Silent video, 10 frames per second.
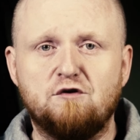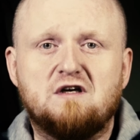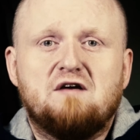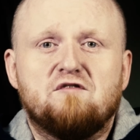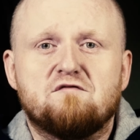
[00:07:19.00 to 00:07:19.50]
You
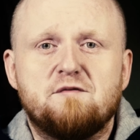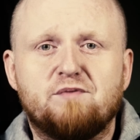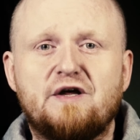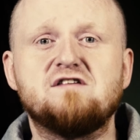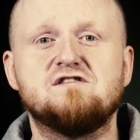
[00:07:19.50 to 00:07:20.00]
can even
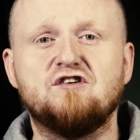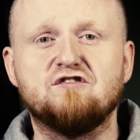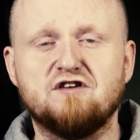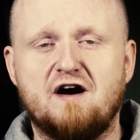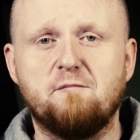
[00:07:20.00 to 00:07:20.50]
replace the
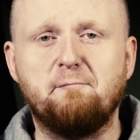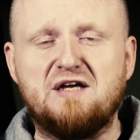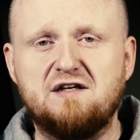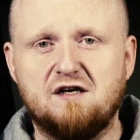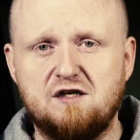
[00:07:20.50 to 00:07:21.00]
entire
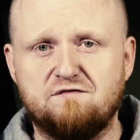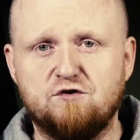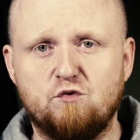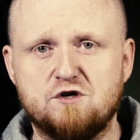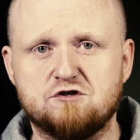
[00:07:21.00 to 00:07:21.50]
media if
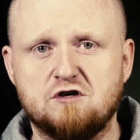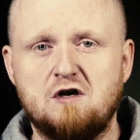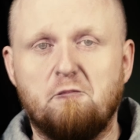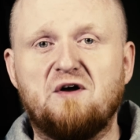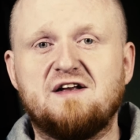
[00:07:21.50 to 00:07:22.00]
you wish,
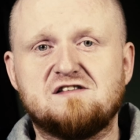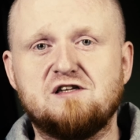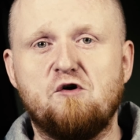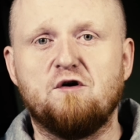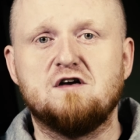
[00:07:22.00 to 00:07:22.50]
but as
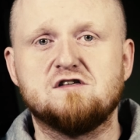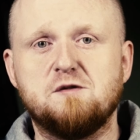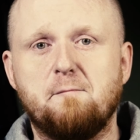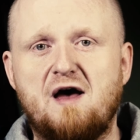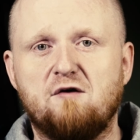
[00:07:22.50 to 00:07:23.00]
long as
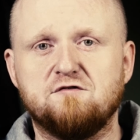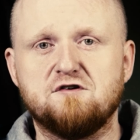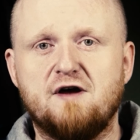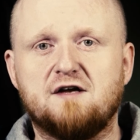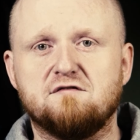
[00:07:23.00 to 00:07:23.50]
the mount
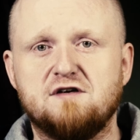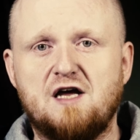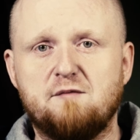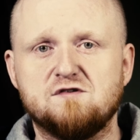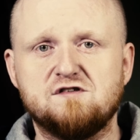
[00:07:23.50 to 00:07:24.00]
directory
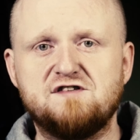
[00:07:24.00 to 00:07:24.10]
name is